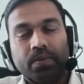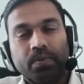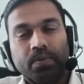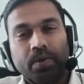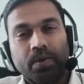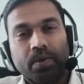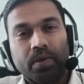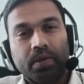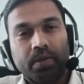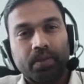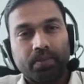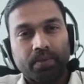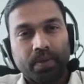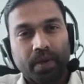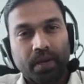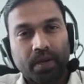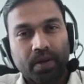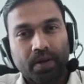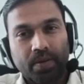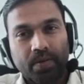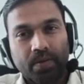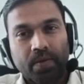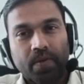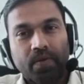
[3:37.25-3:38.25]
broad
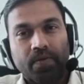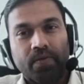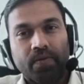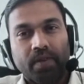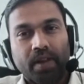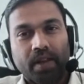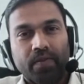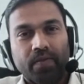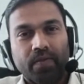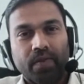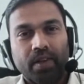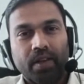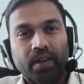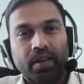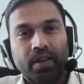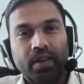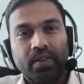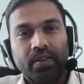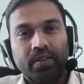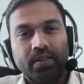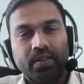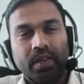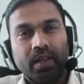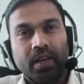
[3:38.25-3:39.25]
spectrum of flight
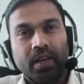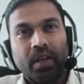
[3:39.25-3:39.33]
vehicles.